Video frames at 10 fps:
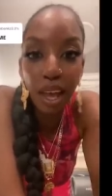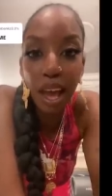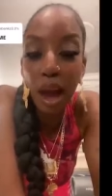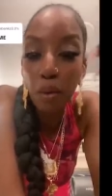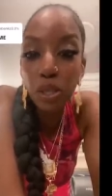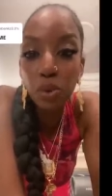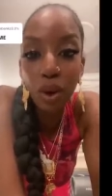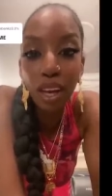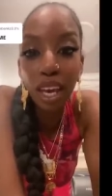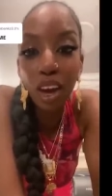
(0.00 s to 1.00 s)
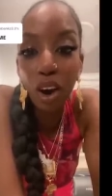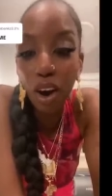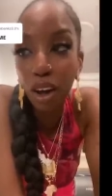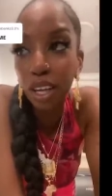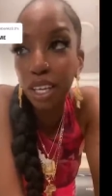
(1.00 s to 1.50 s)
I was walking
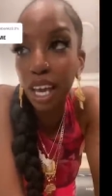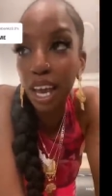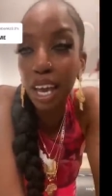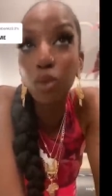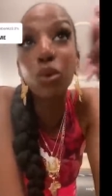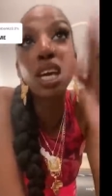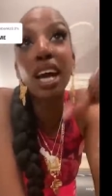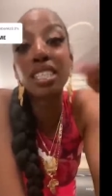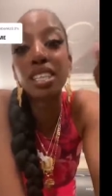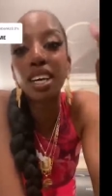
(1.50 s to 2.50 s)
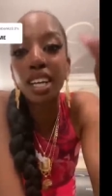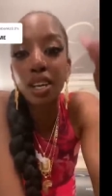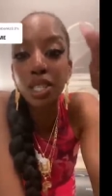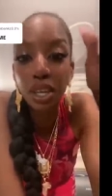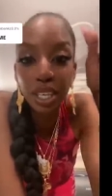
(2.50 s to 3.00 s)
on, and we had to
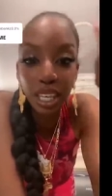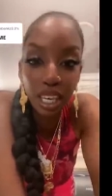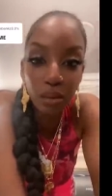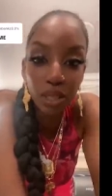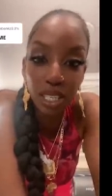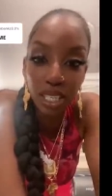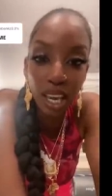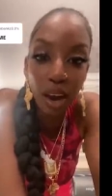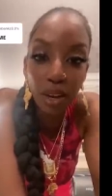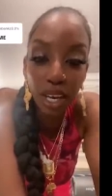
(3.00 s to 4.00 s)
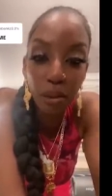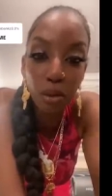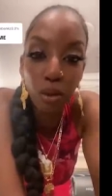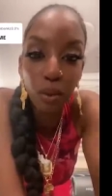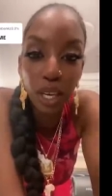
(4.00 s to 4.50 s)
announce our names and say our name
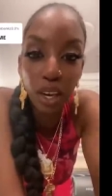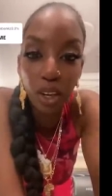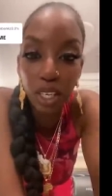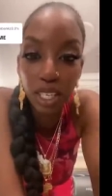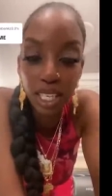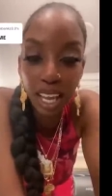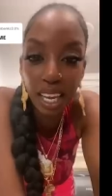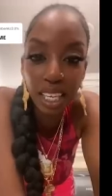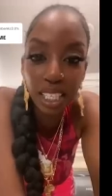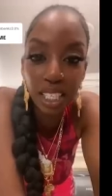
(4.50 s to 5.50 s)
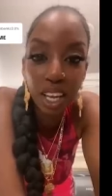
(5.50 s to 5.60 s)
before we get on the stage.